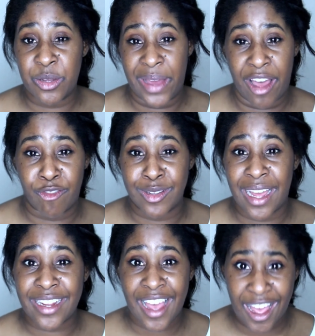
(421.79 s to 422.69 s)
that you have for
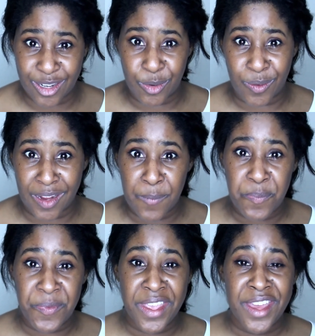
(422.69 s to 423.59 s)
that category.
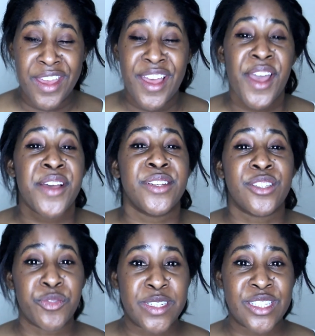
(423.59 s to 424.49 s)

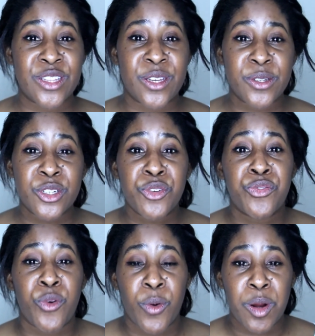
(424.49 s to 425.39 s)
So friends, those are
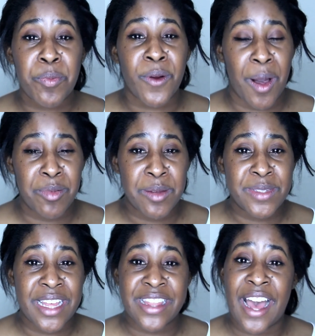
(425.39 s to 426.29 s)
4 problems
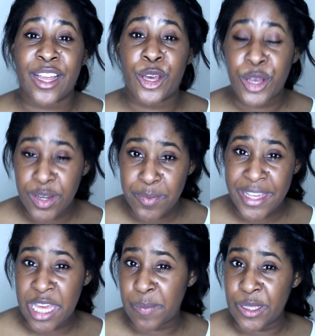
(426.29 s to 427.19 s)
that could be
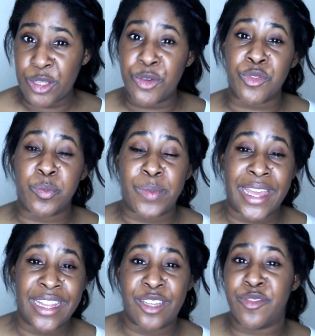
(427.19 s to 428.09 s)
keeping you from
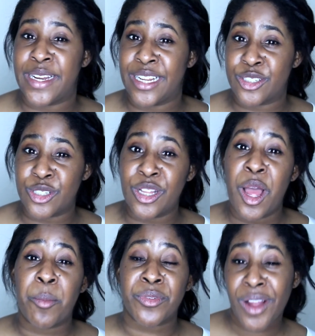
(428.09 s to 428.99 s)
making the financial
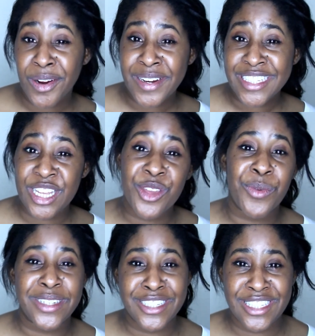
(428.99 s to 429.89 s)
progress that you
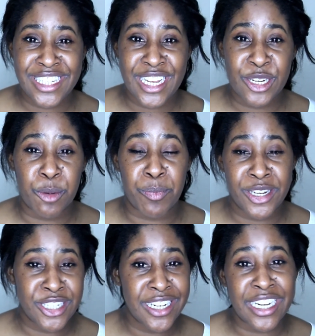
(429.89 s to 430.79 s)
want to see in your
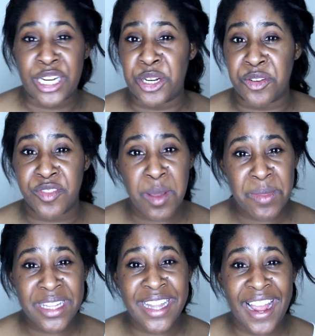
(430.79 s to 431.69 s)
budget and in your
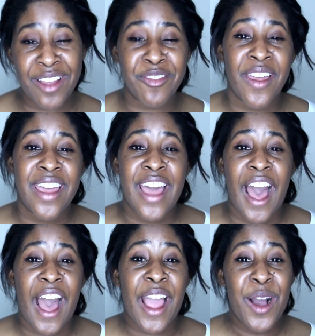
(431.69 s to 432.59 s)
family life.
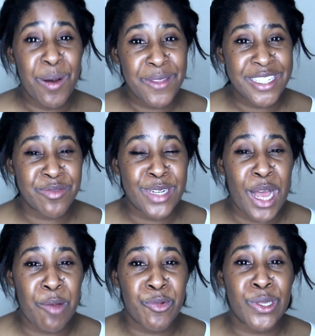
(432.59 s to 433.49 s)
I hope these have been
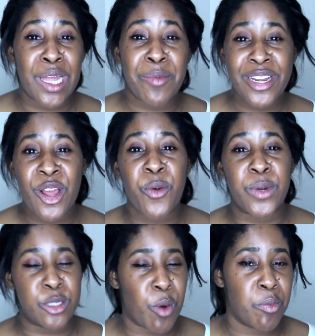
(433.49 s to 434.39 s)
helpful. Let me know
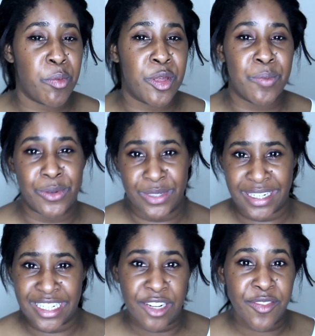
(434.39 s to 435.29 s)
which problem you most
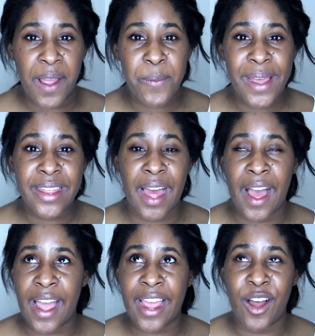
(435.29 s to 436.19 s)
identify with.
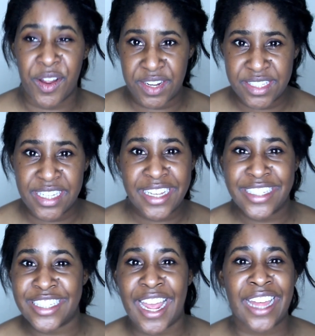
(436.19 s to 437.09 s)
I honestly can
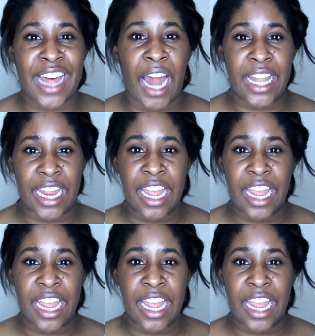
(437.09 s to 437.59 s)
say that